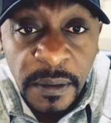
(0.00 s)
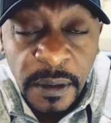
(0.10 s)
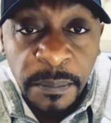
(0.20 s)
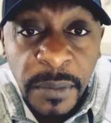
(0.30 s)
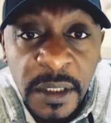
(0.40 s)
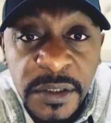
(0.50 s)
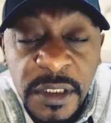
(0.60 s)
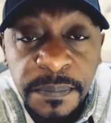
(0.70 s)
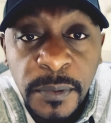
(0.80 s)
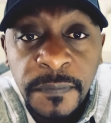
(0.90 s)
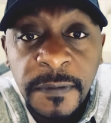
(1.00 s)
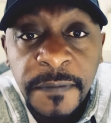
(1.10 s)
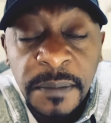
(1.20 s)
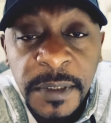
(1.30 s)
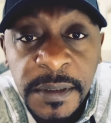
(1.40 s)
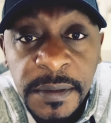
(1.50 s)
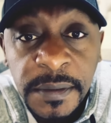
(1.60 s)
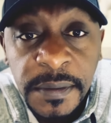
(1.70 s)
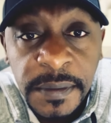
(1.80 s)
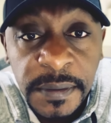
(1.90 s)
A black sheep of the family,
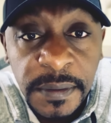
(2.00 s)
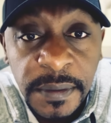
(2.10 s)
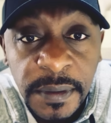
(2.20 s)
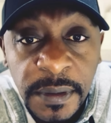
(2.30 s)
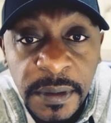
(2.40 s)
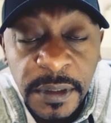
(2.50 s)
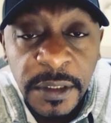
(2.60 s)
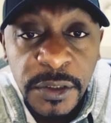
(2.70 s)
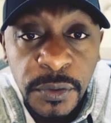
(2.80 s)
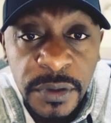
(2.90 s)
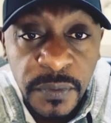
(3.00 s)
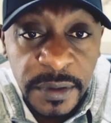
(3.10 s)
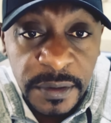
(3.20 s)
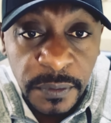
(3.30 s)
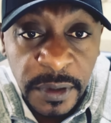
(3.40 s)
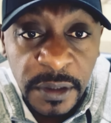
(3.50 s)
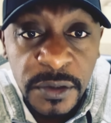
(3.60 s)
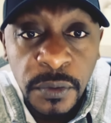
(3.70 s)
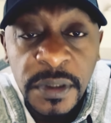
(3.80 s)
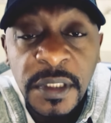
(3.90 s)
they are the chosen ones, okay?
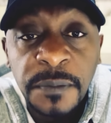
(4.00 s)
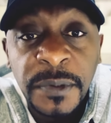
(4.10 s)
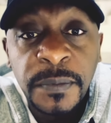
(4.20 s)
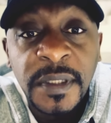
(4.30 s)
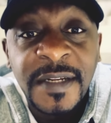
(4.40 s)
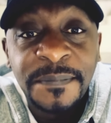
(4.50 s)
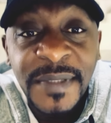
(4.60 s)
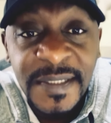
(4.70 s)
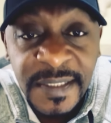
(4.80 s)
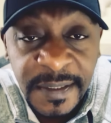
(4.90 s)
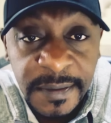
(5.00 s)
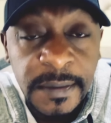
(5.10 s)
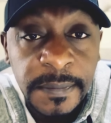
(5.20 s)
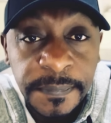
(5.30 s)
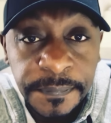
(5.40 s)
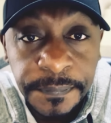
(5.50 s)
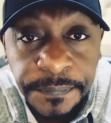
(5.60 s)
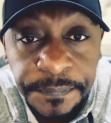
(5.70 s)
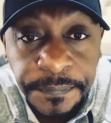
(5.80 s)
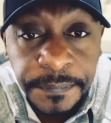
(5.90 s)
So these are the people that have been sent
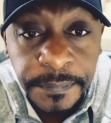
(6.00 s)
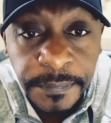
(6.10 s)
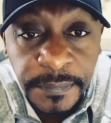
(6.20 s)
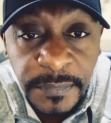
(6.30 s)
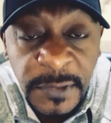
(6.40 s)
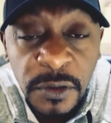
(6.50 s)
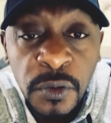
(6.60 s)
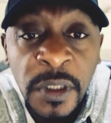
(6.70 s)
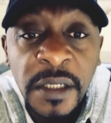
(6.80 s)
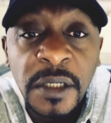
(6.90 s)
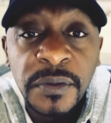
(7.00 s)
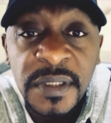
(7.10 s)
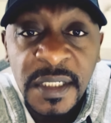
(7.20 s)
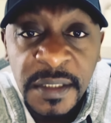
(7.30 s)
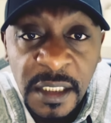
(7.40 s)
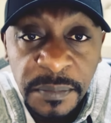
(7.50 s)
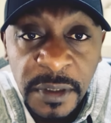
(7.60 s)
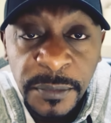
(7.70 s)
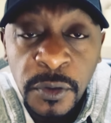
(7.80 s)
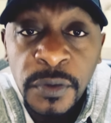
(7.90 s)
to carry out this
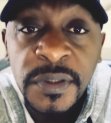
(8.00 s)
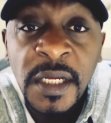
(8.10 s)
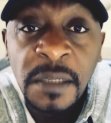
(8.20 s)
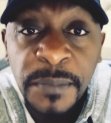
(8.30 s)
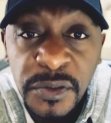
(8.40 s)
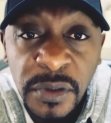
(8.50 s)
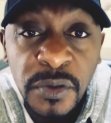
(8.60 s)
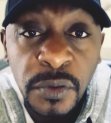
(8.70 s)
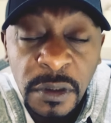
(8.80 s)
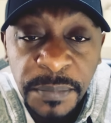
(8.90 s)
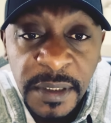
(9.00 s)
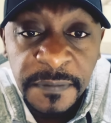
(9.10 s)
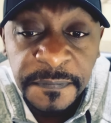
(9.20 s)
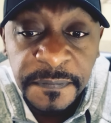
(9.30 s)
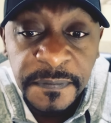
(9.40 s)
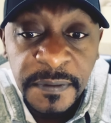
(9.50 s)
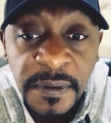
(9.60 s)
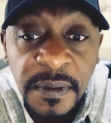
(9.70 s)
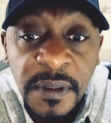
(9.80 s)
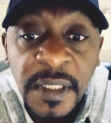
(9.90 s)
assignment, because I personally do not believe
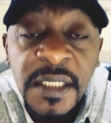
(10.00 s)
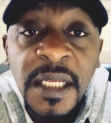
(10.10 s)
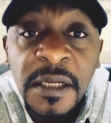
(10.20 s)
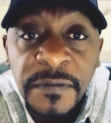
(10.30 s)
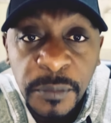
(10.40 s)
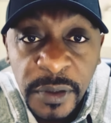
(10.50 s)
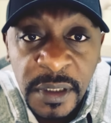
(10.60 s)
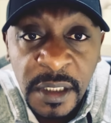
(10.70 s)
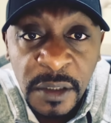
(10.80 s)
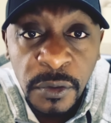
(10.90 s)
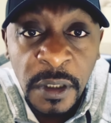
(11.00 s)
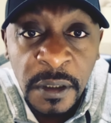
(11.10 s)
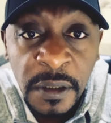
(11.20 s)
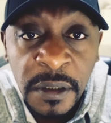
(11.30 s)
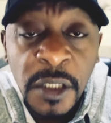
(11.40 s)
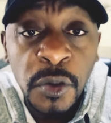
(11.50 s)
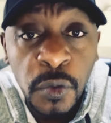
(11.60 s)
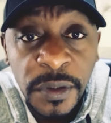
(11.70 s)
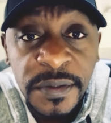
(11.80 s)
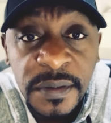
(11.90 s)
that everybody can
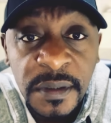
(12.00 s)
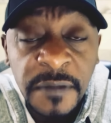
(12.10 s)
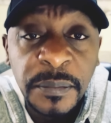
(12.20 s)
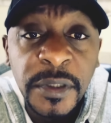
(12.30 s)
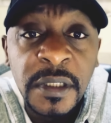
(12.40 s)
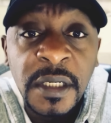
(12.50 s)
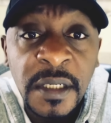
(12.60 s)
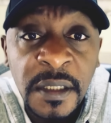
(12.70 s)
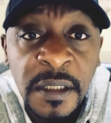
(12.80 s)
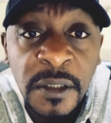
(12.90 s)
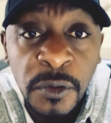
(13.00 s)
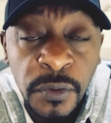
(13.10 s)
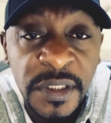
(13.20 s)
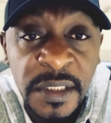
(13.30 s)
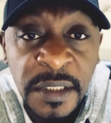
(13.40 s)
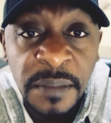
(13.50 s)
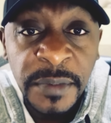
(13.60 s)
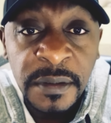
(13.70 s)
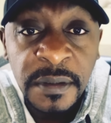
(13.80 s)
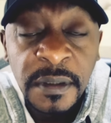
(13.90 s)
do this. Everybody can do this assignment,